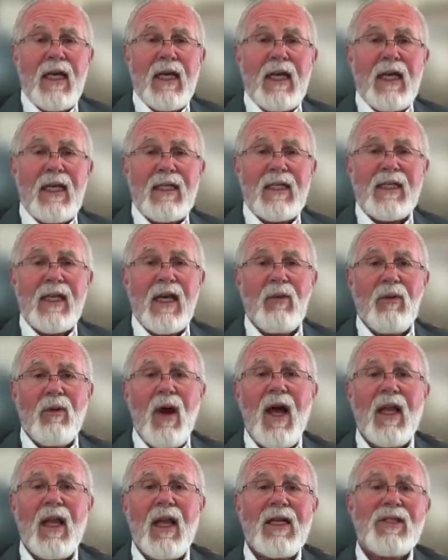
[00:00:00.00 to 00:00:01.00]
he said,
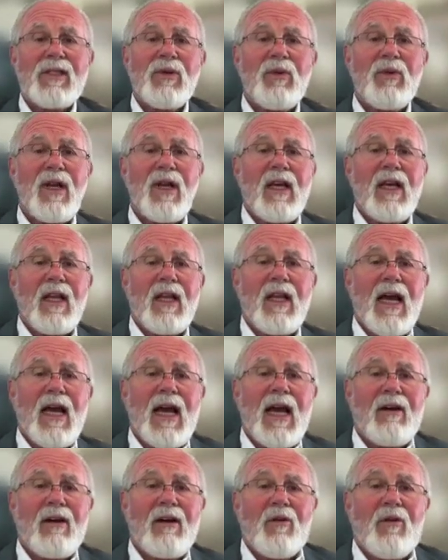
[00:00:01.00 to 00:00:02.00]
"Well, that's really a
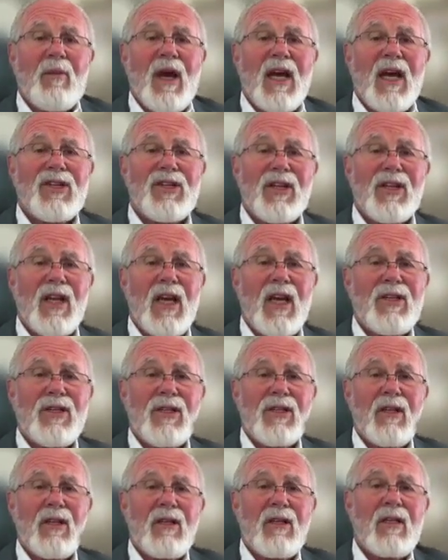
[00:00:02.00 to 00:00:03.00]
lack of
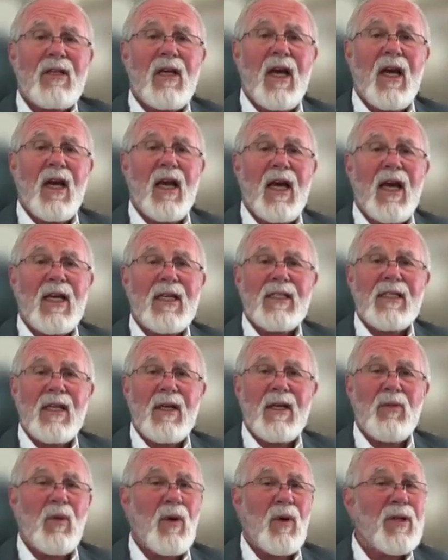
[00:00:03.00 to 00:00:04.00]
imagination." And I
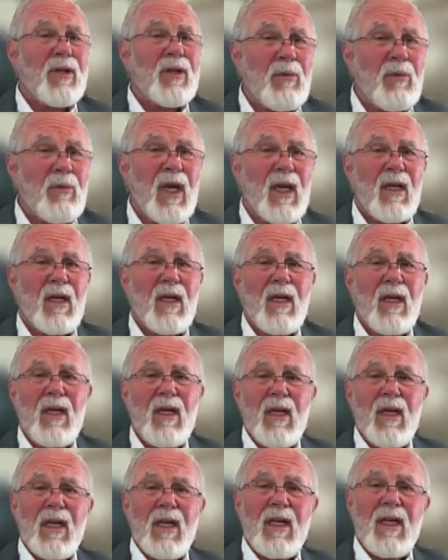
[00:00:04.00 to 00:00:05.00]
said, "What do you mean?"
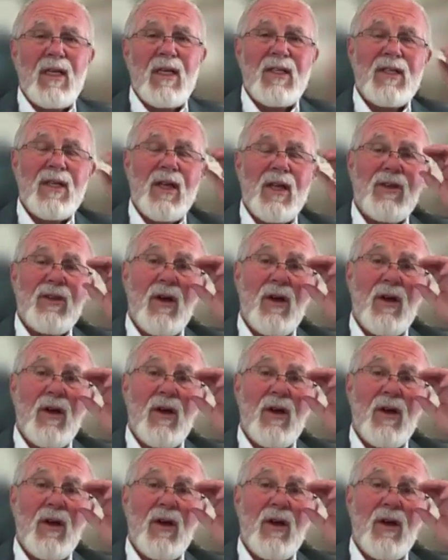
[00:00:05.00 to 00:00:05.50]
He said,